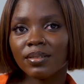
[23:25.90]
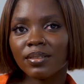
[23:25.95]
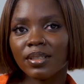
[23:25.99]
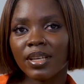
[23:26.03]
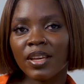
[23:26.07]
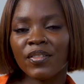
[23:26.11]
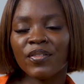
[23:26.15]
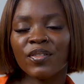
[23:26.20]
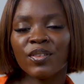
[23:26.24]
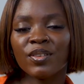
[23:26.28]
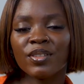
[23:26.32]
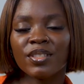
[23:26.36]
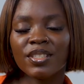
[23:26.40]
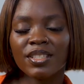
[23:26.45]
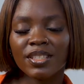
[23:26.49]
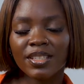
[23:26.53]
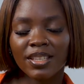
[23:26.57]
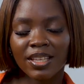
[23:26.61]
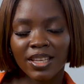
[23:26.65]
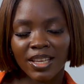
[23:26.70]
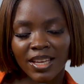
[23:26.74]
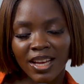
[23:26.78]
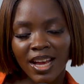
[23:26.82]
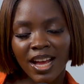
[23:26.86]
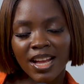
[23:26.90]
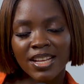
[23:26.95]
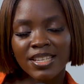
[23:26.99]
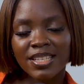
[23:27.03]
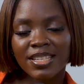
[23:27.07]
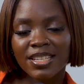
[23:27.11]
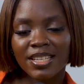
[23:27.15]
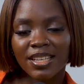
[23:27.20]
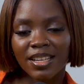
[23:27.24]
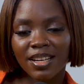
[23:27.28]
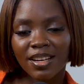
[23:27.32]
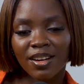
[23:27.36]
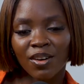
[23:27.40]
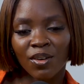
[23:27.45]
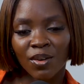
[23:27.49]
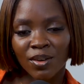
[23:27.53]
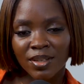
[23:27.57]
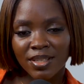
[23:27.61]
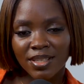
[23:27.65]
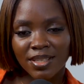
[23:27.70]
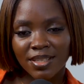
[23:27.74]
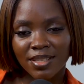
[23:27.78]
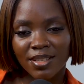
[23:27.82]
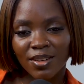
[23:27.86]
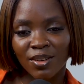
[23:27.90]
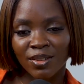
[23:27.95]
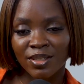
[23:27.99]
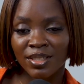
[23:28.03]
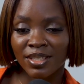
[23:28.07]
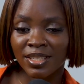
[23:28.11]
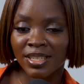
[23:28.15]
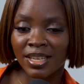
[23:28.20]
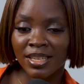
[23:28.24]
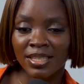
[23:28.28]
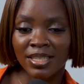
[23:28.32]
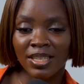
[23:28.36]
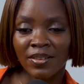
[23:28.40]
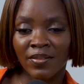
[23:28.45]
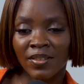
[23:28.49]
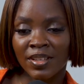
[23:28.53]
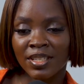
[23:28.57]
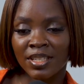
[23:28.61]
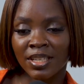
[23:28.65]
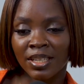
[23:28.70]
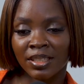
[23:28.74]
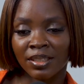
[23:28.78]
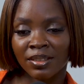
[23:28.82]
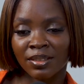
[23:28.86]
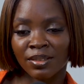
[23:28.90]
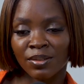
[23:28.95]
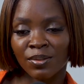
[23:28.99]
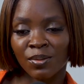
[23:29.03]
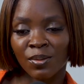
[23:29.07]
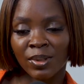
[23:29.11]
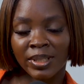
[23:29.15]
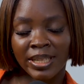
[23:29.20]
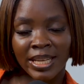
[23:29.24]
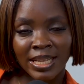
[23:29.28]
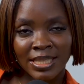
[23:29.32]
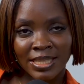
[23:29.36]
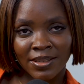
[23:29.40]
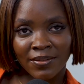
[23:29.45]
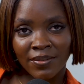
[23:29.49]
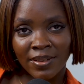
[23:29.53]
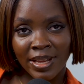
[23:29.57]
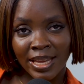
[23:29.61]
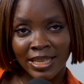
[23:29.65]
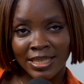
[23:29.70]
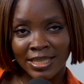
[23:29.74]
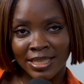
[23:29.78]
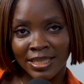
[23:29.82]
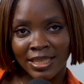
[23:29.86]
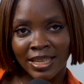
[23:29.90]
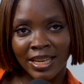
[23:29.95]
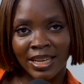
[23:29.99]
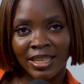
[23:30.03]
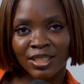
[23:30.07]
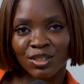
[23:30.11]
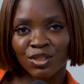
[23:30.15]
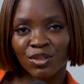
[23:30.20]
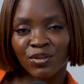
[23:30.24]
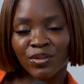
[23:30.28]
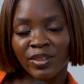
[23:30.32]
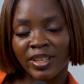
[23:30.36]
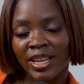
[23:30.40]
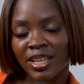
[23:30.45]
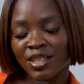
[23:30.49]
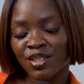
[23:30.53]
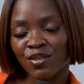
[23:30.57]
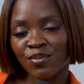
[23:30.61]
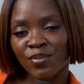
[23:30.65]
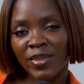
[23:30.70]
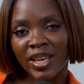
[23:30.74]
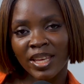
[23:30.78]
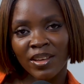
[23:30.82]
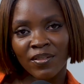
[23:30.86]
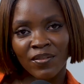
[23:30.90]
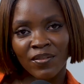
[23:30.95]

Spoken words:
if you catch us on DSTV Channel 189, don't forget to make a